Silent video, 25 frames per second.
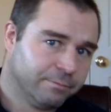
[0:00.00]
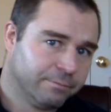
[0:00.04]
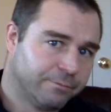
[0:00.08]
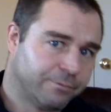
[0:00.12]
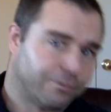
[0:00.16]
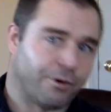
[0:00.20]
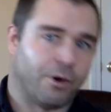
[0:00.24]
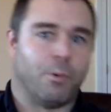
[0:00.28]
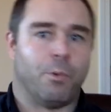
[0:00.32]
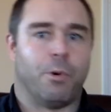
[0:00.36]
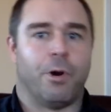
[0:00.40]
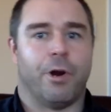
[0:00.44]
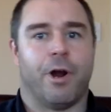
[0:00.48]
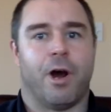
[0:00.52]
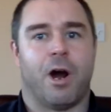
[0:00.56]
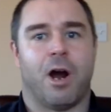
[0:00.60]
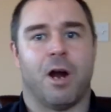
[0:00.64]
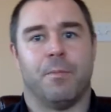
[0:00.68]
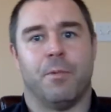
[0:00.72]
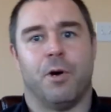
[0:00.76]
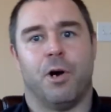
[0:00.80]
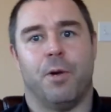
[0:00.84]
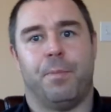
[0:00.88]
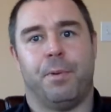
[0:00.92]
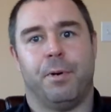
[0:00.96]
throw one
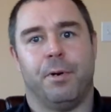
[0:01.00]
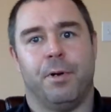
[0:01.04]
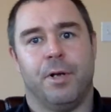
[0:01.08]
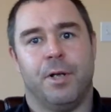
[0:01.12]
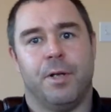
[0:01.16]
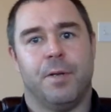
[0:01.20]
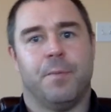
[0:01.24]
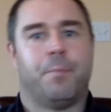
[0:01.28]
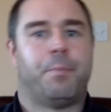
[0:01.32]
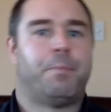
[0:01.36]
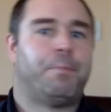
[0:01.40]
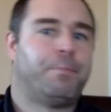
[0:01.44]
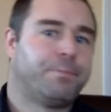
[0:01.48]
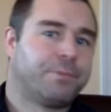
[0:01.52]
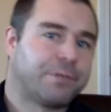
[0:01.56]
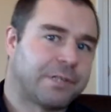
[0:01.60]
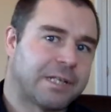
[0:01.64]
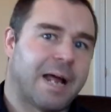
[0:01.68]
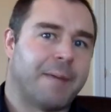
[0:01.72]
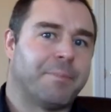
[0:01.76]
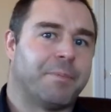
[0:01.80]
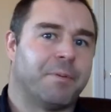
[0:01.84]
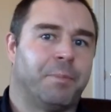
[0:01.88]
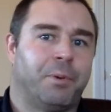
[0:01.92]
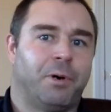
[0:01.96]
arm up,
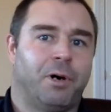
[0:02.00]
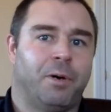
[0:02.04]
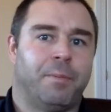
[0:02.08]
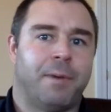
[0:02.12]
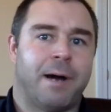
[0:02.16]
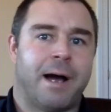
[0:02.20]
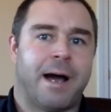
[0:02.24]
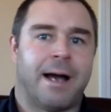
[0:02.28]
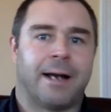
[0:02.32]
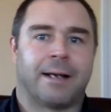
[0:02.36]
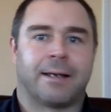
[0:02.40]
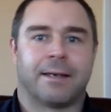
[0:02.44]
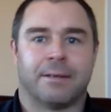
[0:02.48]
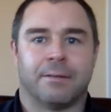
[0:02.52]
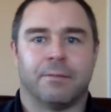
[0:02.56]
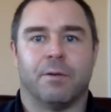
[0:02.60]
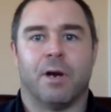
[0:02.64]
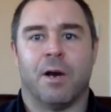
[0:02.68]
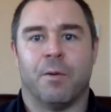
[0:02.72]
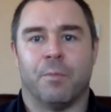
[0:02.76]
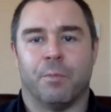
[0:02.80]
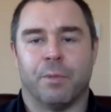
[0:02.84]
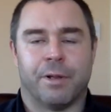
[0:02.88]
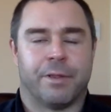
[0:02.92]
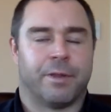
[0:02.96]
slap the ball back,
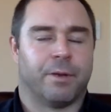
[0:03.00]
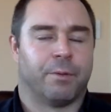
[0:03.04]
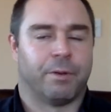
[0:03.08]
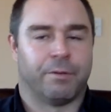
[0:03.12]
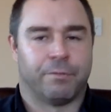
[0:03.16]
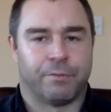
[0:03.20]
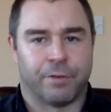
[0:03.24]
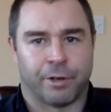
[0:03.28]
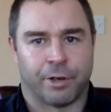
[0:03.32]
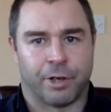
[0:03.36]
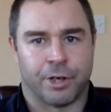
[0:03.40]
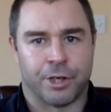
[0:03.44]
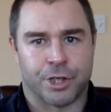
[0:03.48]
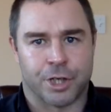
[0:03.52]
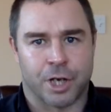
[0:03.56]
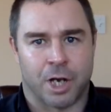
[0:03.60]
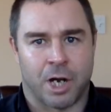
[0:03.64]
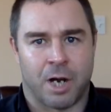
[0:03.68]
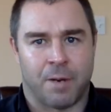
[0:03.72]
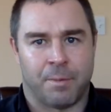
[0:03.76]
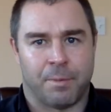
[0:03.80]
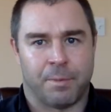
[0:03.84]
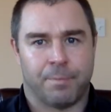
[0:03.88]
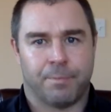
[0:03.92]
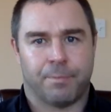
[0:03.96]
and we think we've done our
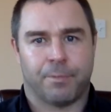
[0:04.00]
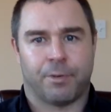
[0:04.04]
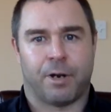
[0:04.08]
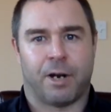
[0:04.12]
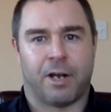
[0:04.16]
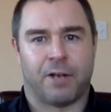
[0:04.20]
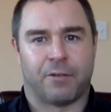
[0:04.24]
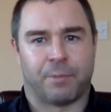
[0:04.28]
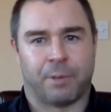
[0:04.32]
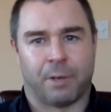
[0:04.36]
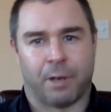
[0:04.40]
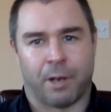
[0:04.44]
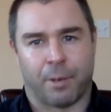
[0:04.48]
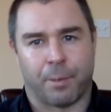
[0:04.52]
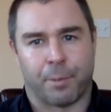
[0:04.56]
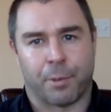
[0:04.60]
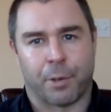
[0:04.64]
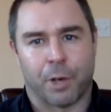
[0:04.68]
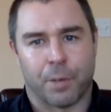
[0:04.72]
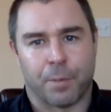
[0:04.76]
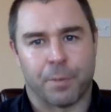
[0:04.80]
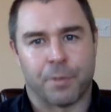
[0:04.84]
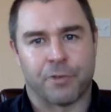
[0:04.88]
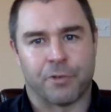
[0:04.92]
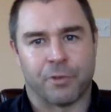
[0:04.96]
job. There has to be a lot of
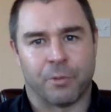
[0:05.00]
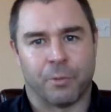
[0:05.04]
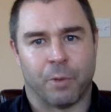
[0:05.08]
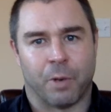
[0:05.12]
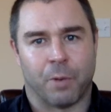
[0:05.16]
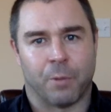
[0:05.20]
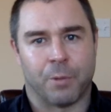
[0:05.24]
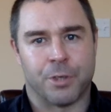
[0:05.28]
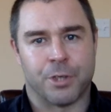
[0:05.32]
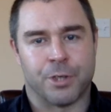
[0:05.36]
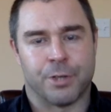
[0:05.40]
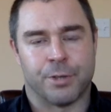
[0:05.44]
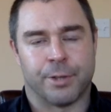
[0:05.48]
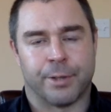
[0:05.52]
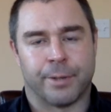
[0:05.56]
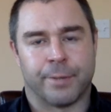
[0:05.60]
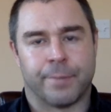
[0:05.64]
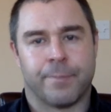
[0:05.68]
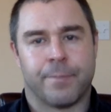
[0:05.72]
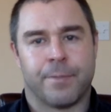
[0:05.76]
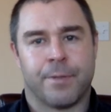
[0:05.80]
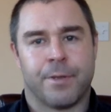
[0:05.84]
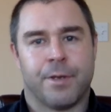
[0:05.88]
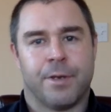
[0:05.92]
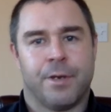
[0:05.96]
purpose in what we're doing.
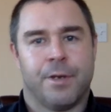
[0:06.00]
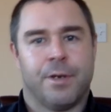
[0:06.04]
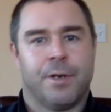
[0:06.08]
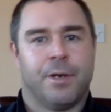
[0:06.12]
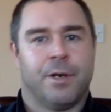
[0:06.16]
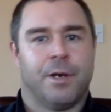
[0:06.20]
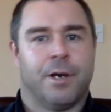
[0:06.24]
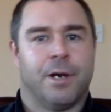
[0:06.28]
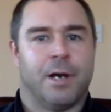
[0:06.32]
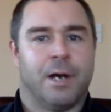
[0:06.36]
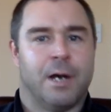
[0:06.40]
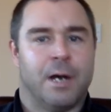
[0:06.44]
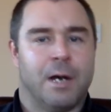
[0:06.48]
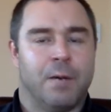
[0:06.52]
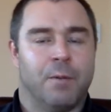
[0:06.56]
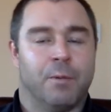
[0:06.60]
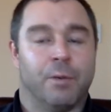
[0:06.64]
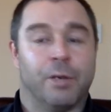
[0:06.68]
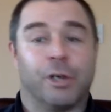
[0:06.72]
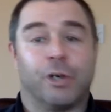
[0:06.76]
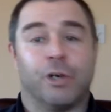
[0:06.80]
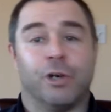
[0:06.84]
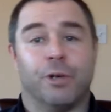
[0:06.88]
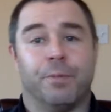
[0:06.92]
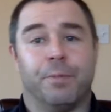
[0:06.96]

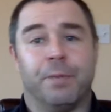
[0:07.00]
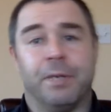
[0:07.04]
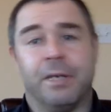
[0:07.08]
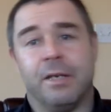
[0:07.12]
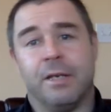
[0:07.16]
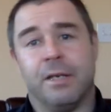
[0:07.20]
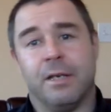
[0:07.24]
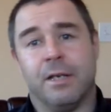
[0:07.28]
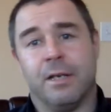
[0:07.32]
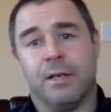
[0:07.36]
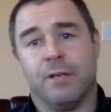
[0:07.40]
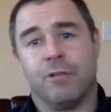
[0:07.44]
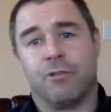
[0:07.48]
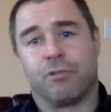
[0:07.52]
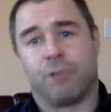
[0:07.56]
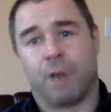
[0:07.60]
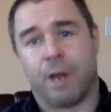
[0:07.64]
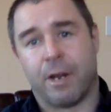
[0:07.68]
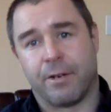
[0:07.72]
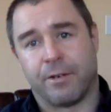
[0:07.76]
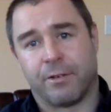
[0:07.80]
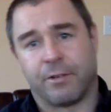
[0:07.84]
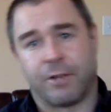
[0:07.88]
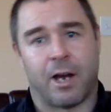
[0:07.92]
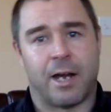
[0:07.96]
We could be
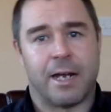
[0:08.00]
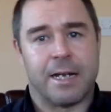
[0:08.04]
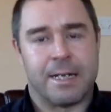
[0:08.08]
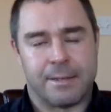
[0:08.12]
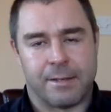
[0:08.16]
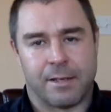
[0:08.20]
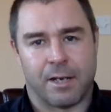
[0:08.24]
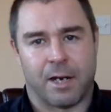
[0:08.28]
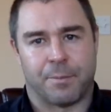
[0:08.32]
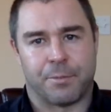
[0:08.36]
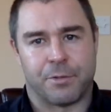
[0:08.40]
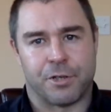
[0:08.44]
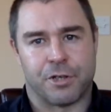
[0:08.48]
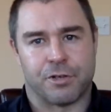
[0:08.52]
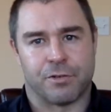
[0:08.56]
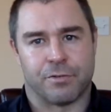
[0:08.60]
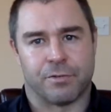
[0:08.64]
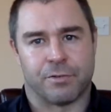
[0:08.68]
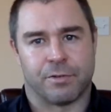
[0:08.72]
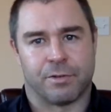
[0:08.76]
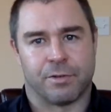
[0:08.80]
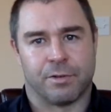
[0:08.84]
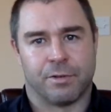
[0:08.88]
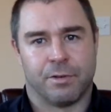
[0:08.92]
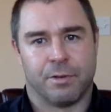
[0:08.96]
trying to tie in the
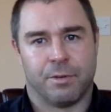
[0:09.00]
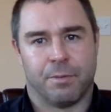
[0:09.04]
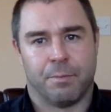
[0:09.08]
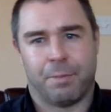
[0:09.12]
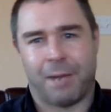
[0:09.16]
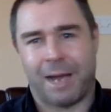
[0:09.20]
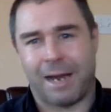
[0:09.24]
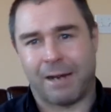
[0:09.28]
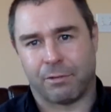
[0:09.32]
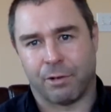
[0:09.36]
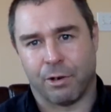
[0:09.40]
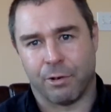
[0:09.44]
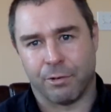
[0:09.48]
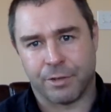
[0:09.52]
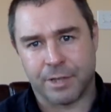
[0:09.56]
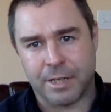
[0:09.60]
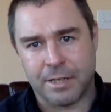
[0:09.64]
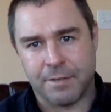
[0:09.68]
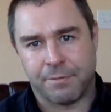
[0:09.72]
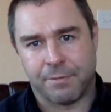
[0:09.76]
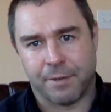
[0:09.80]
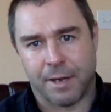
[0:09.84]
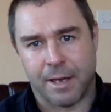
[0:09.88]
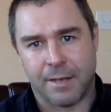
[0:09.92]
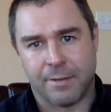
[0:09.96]
opposition's back row
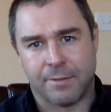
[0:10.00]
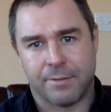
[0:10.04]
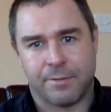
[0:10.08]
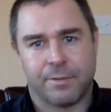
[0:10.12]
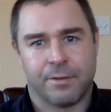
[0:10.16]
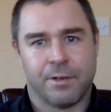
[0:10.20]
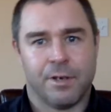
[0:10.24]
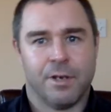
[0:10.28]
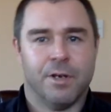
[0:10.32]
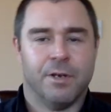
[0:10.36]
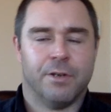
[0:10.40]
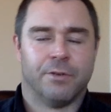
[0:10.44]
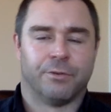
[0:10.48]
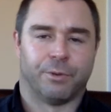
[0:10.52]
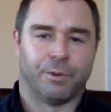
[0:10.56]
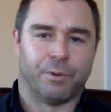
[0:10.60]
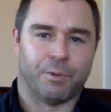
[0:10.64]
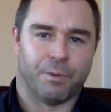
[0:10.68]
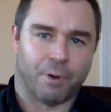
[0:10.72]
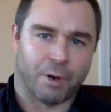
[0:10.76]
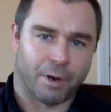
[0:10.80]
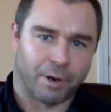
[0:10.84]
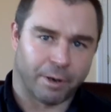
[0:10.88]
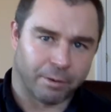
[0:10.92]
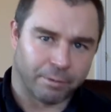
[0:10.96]
defense, so we
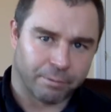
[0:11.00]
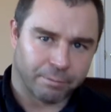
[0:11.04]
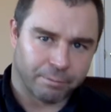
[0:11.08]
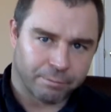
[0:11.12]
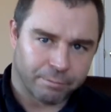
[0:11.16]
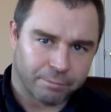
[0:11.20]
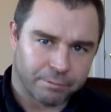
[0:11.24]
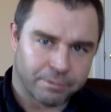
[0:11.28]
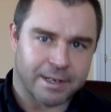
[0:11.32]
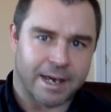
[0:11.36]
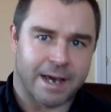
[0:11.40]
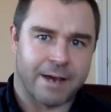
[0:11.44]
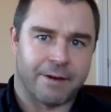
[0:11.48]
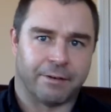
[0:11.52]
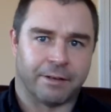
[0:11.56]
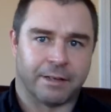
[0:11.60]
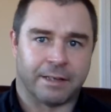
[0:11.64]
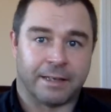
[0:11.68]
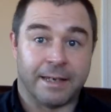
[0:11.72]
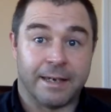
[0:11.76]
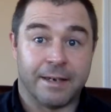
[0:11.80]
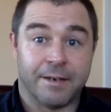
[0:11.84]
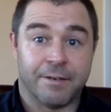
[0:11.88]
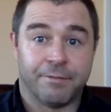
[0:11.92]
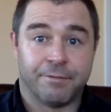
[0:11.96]
want to down and
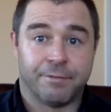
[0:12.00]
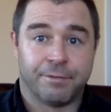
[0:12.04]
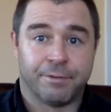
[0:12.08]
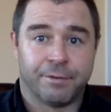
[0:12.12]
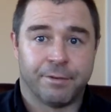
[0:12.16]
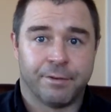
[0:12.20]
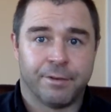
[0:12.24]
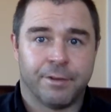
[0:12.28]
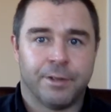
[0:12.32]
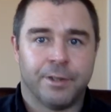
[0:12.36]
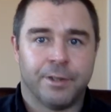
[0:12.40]
give,